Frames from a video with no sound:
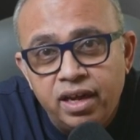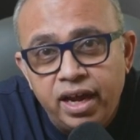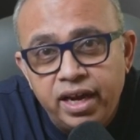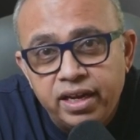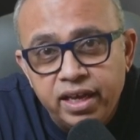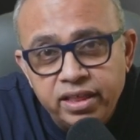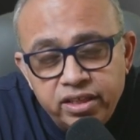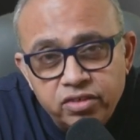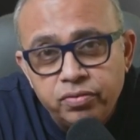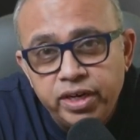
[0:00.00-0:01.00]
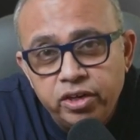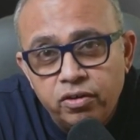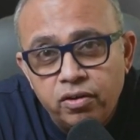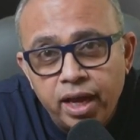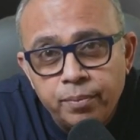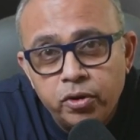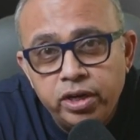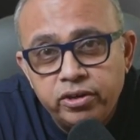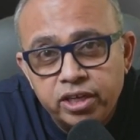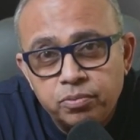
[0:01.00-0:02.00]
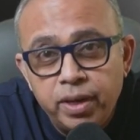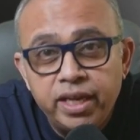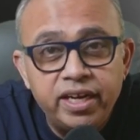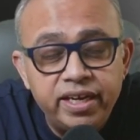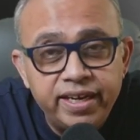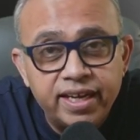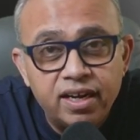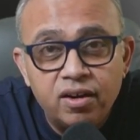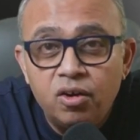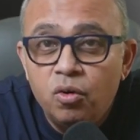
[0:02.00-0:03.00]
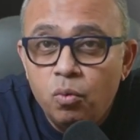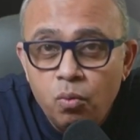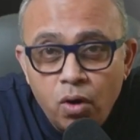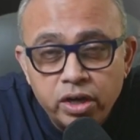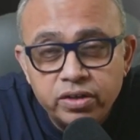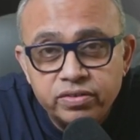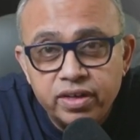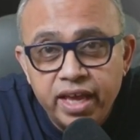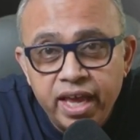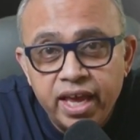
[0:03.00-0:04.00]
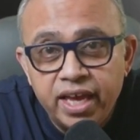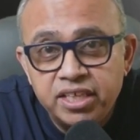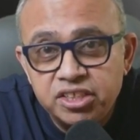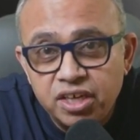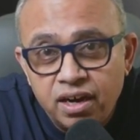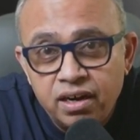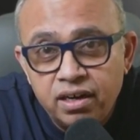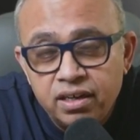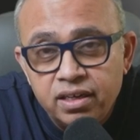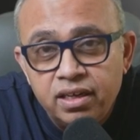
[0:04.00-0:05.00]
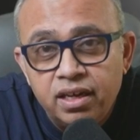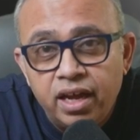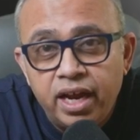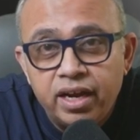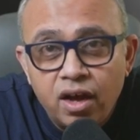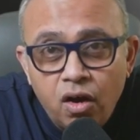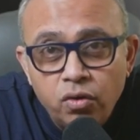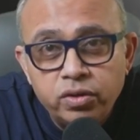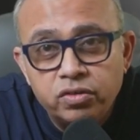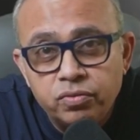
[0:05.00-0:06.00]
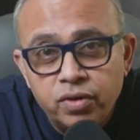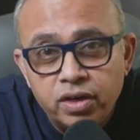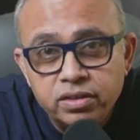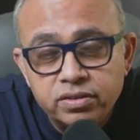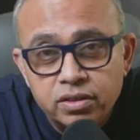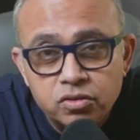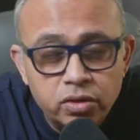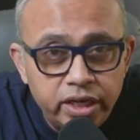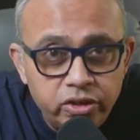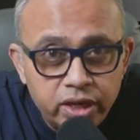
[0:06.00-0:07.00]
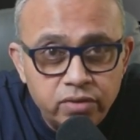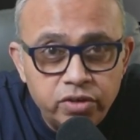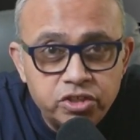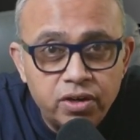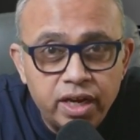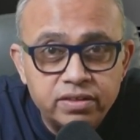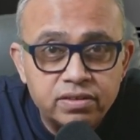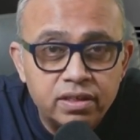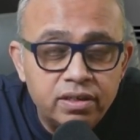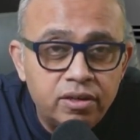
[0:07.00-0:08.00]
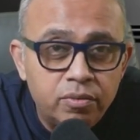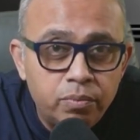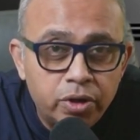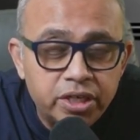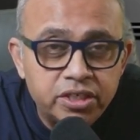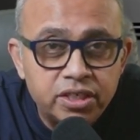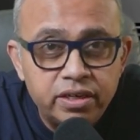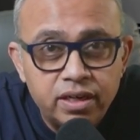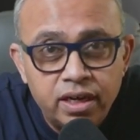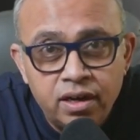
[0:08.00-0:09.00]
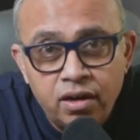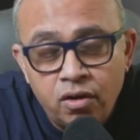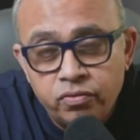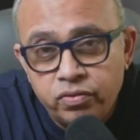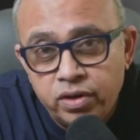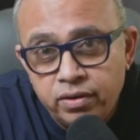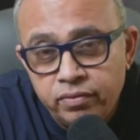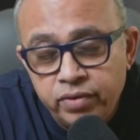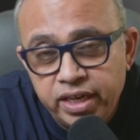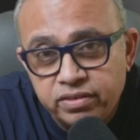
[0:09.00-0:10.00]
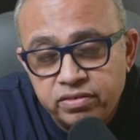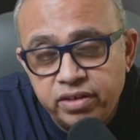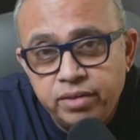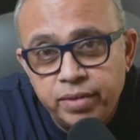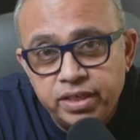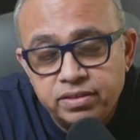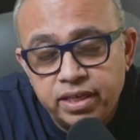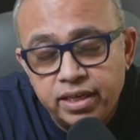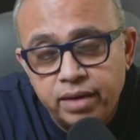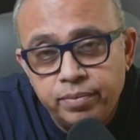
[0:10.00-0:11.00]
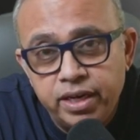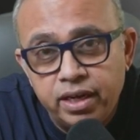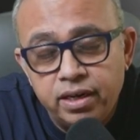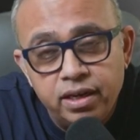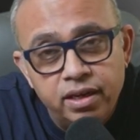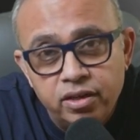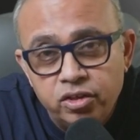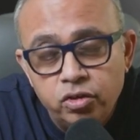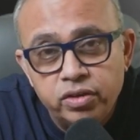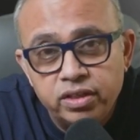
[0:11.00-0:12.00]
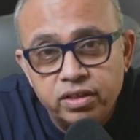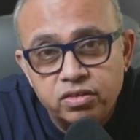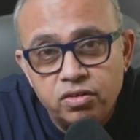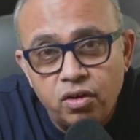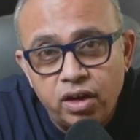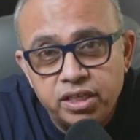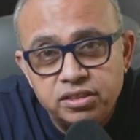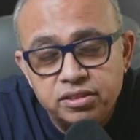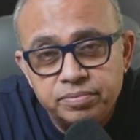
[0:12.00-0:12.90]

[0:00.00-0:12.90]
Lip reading: And in this video, I'm going to explain in detail what is AHR and how this works so that you can visualize potential of various treatments that can be done using this knowledge.